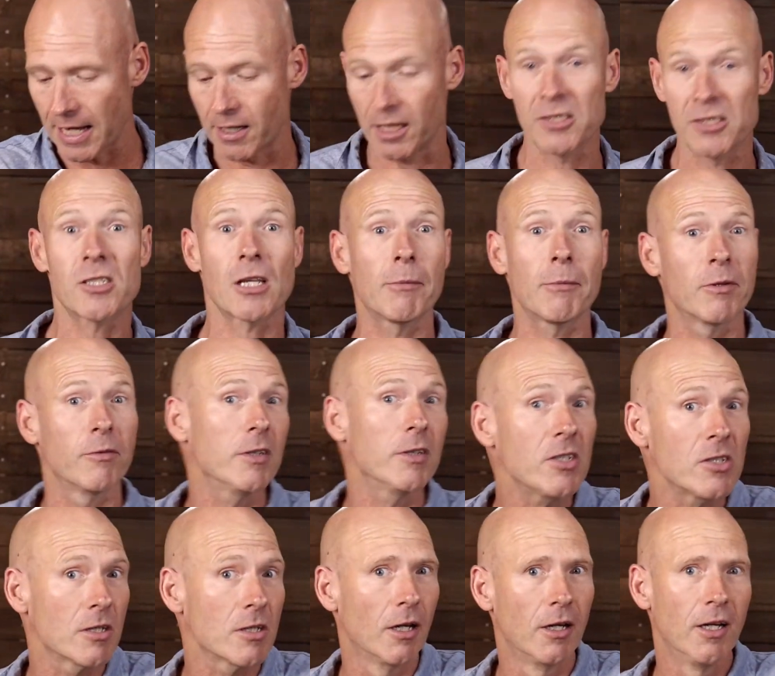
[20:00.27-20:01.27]
out, and some of
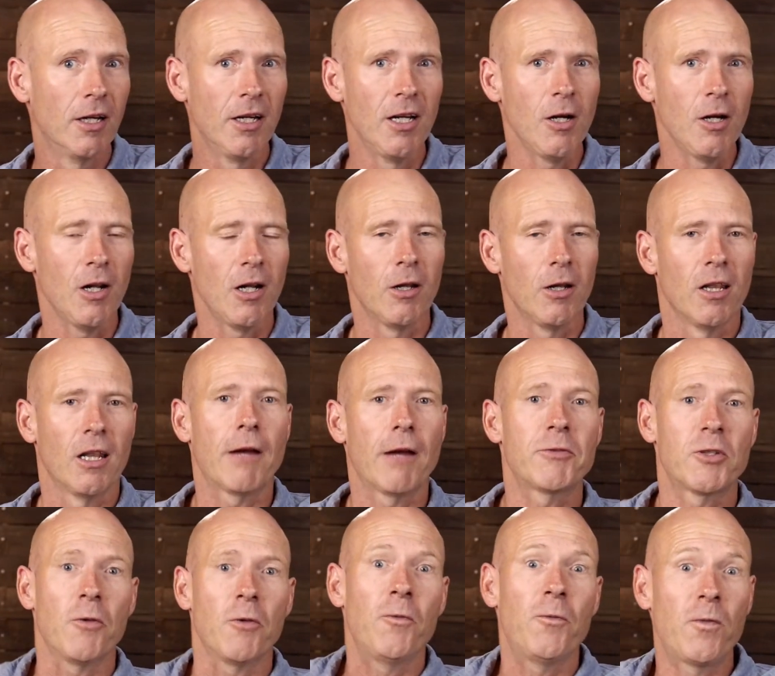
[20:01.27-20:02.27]
us
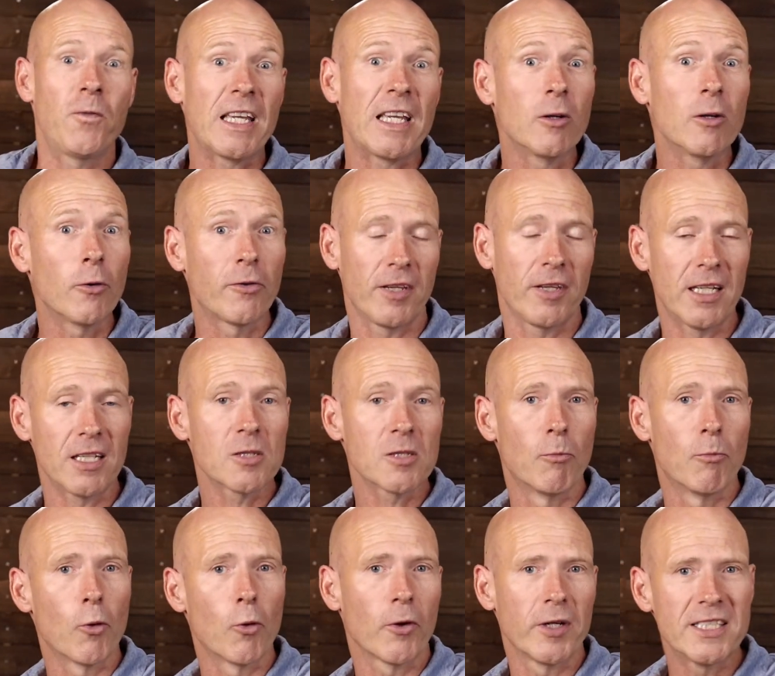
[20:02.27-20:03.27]
love to feel
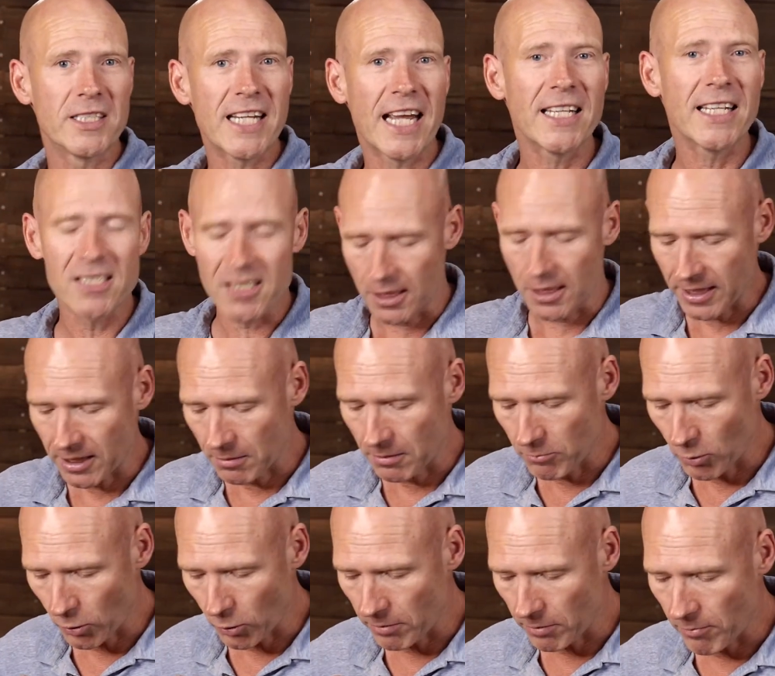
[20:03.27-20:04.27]
things more intensely
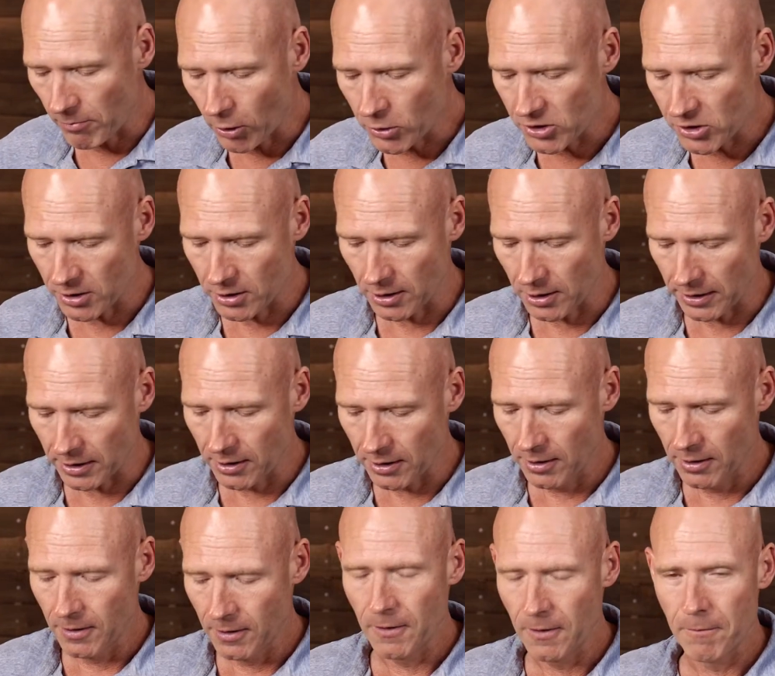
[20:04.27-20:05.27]
and more emotionally,
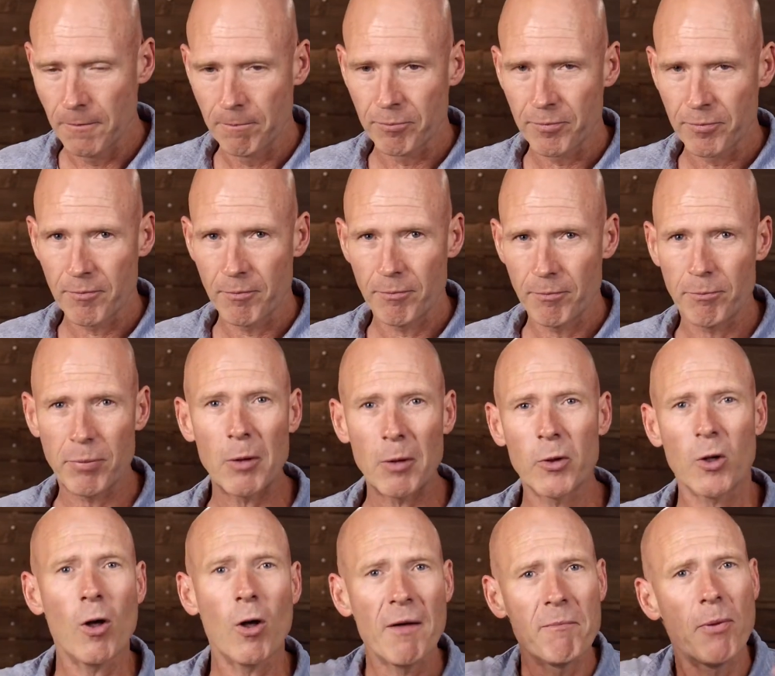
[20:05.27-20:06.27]
but
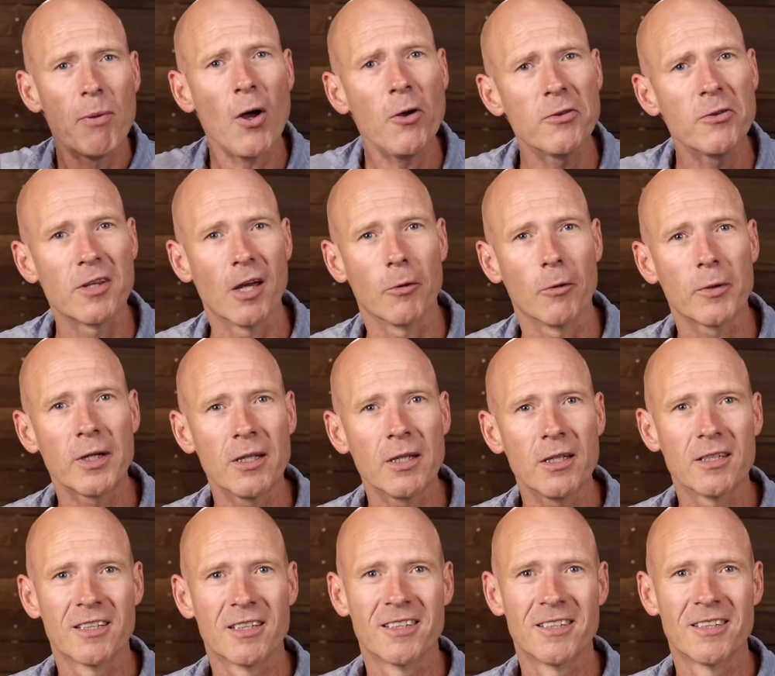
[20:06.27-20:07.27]
we all have both, don't we?